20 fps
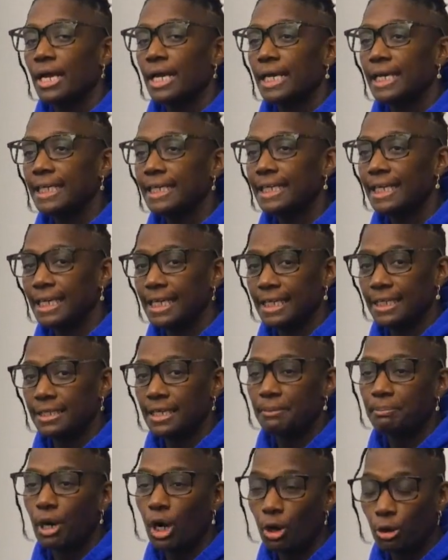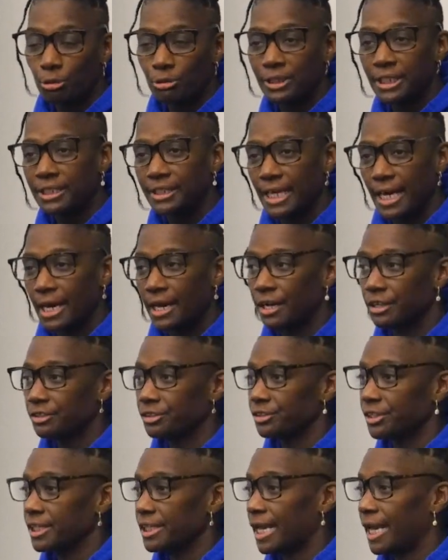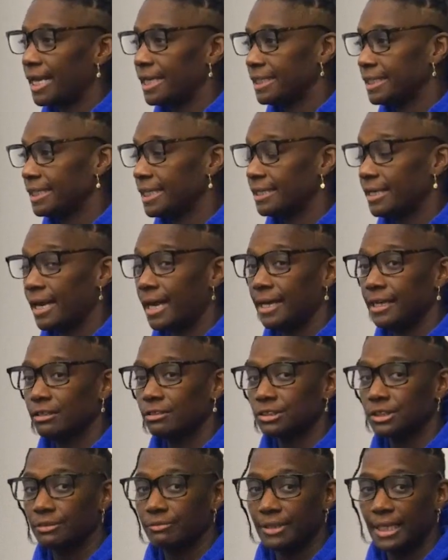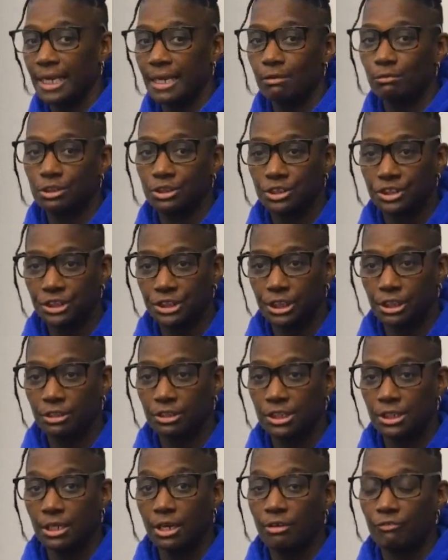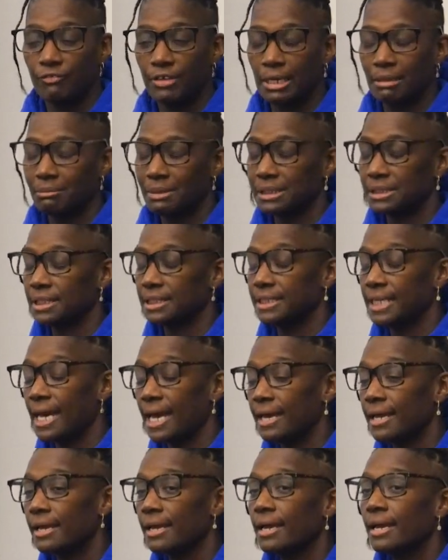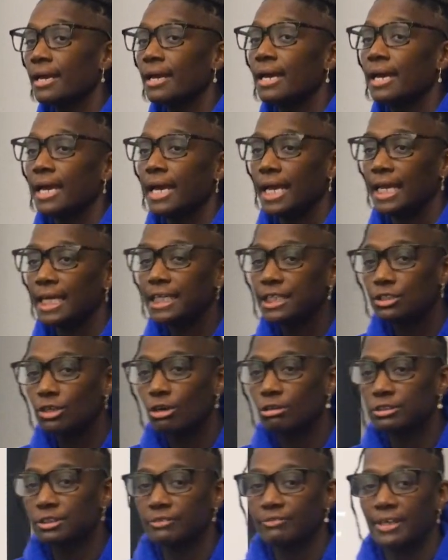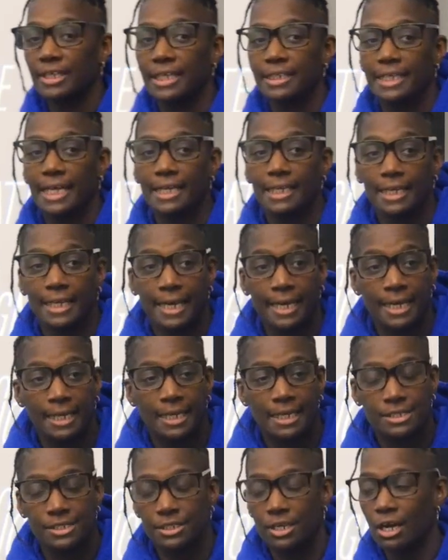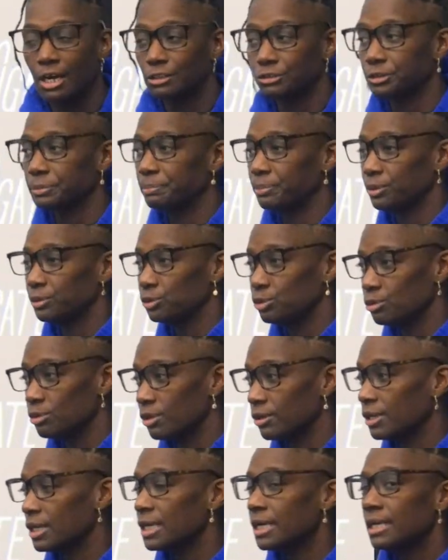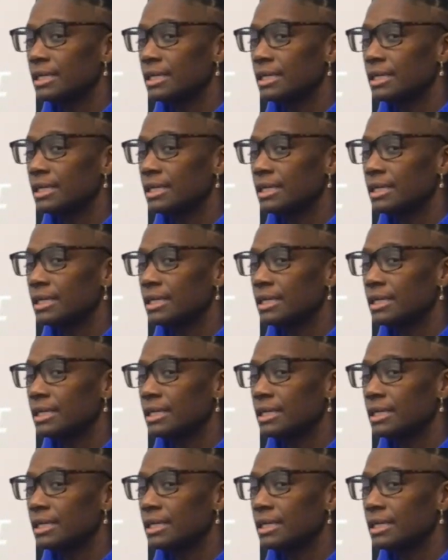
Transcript: He ended up owning that one hundred eighty acres of land, which is still in our family today, and he cultivated that land as an entrepreneur